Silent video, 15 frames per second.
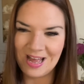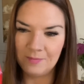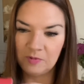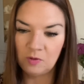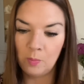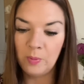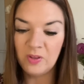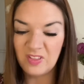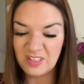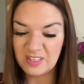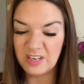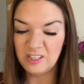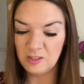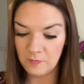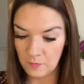So I'll put these in
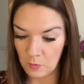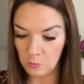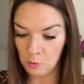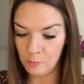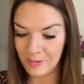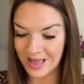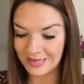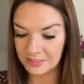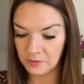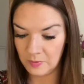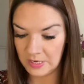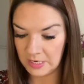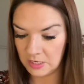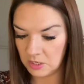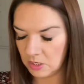his football bag so he
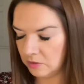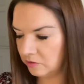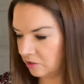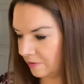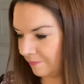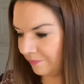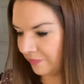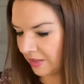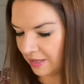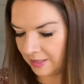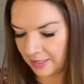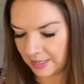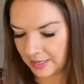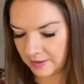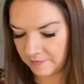can use them
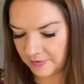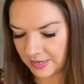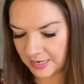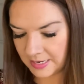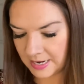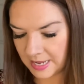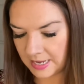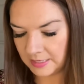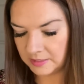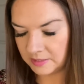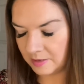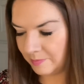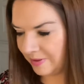if he needs them.